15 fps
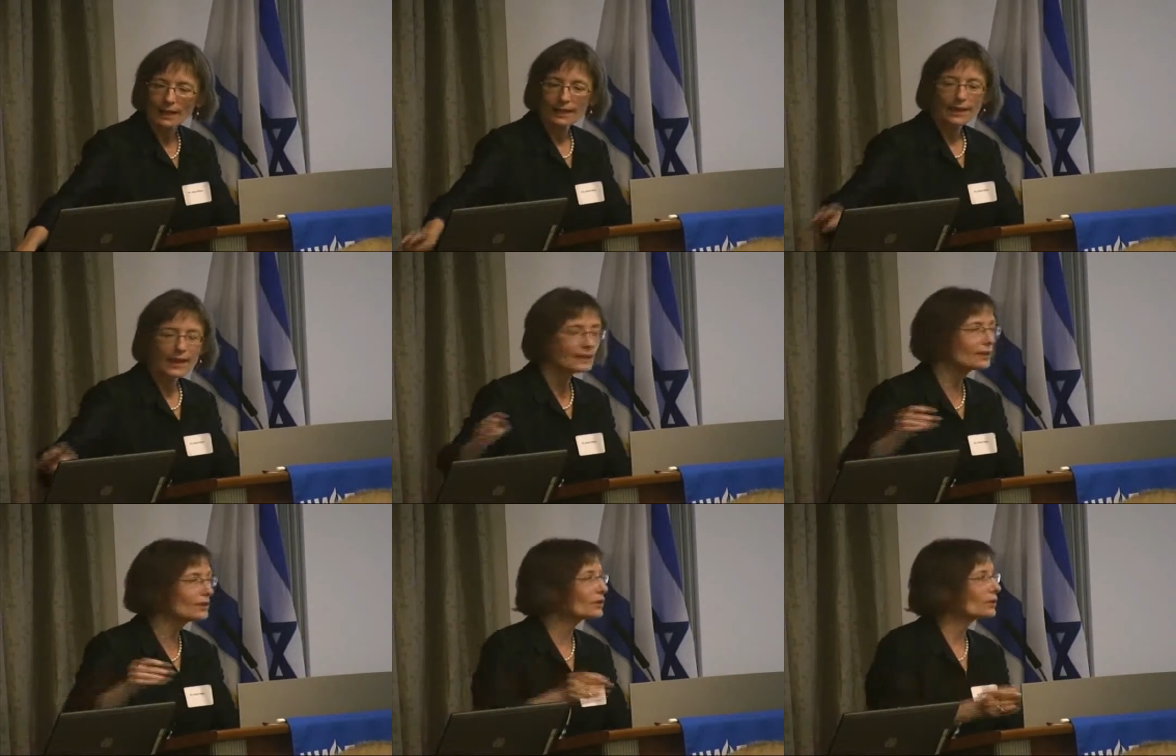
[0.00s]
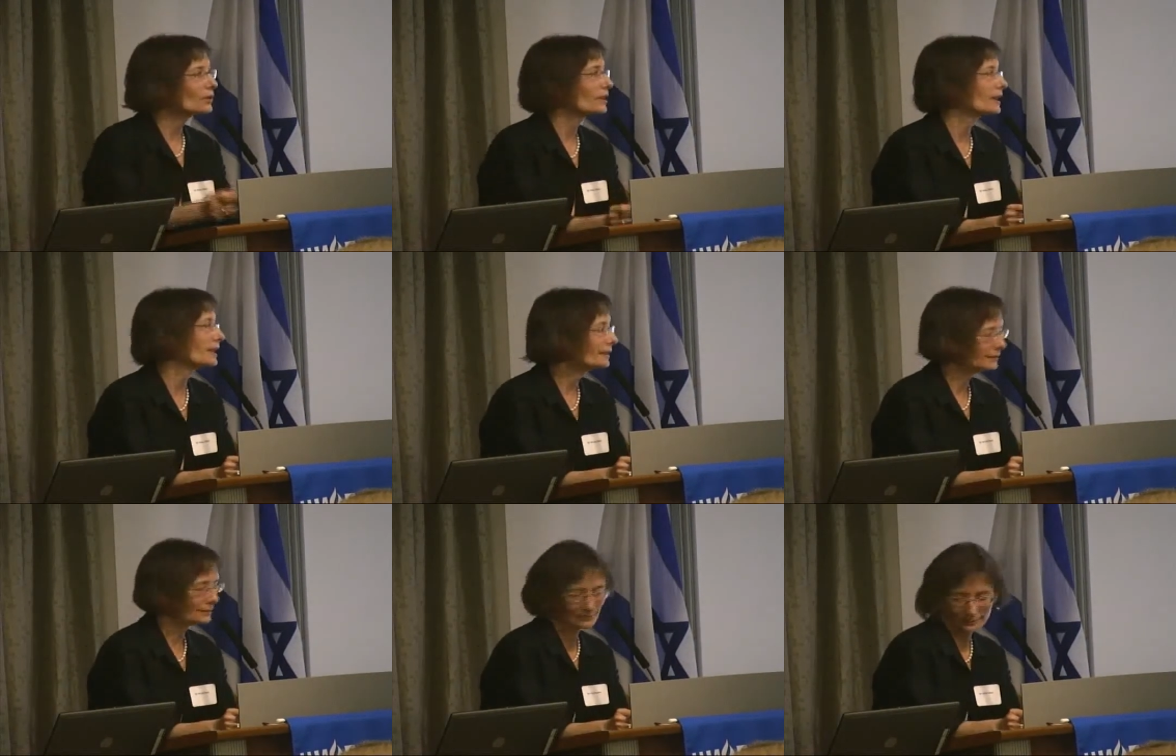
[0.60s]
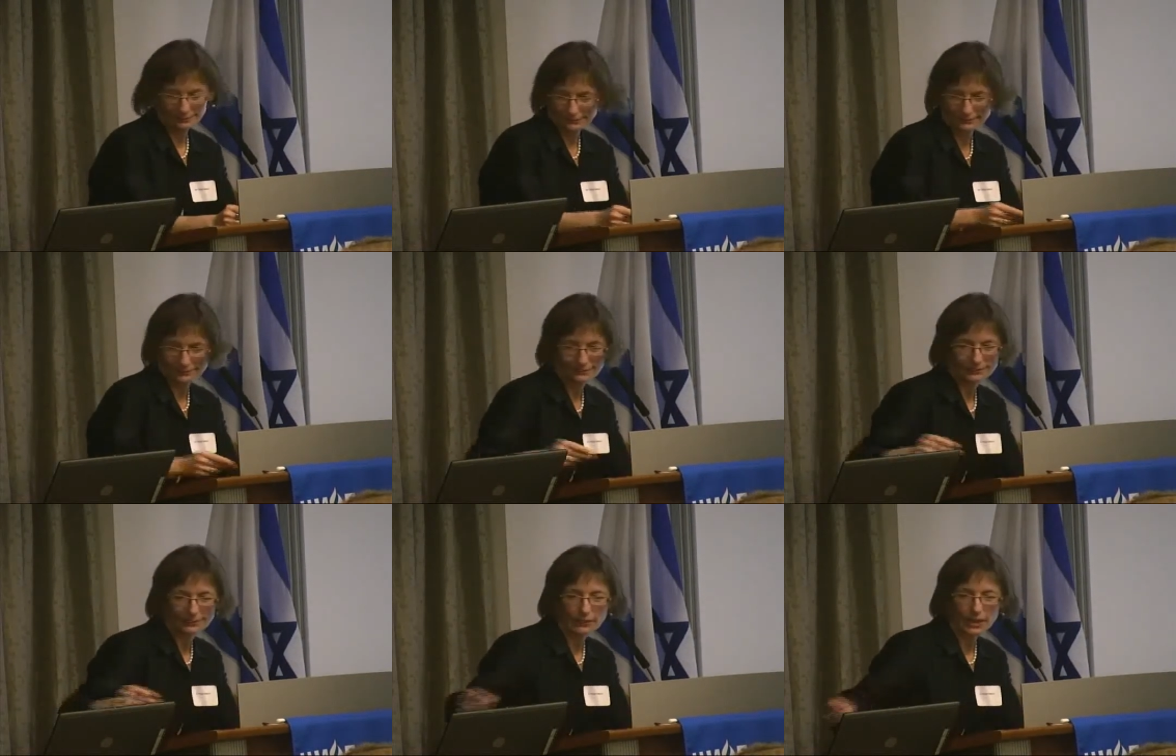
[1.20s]
That's Judy,
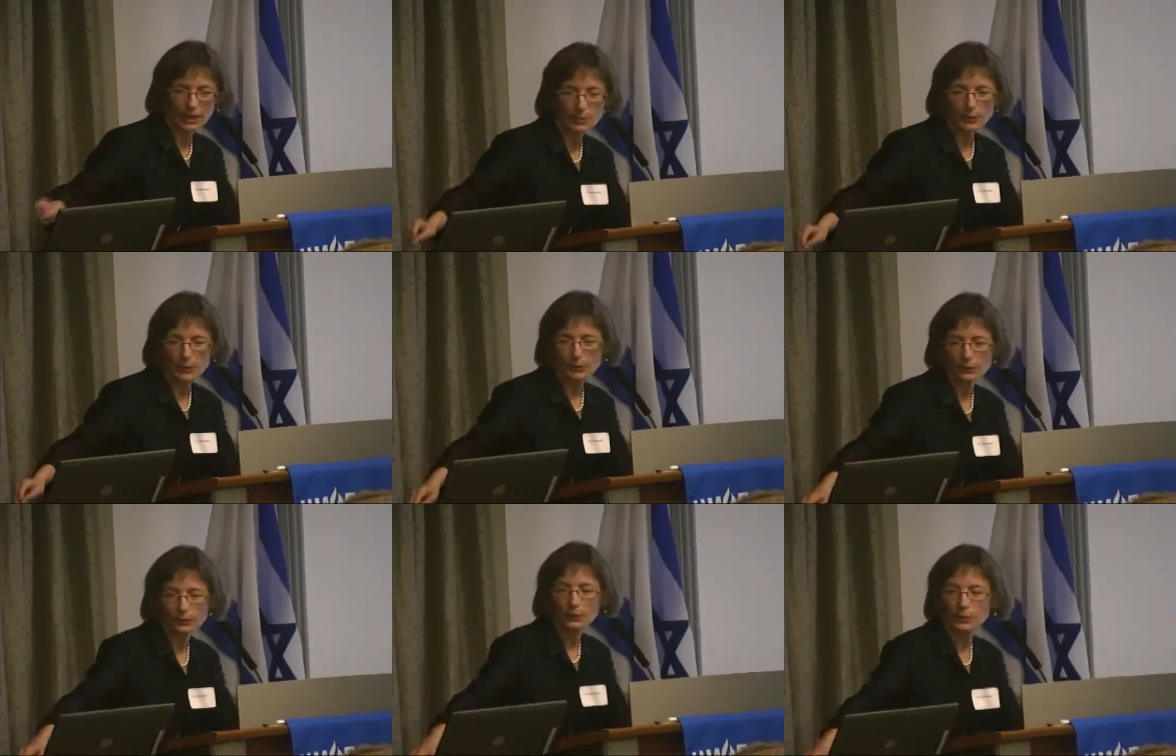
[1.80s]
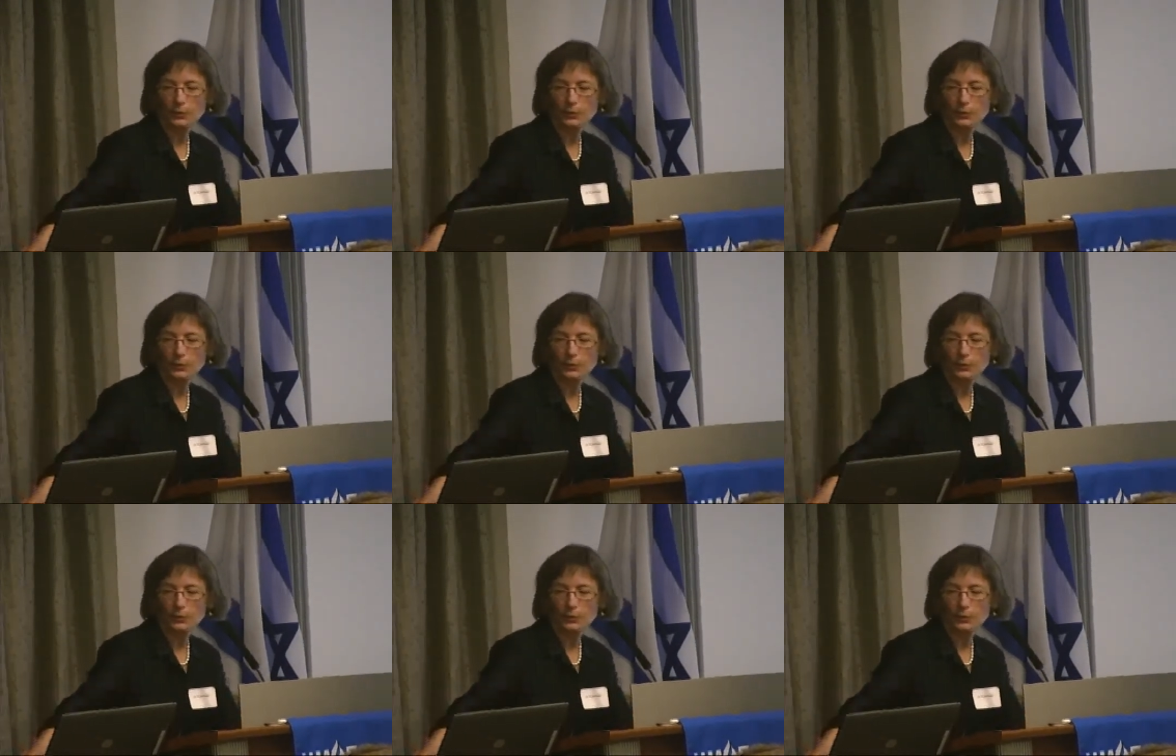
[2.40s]
very beautiful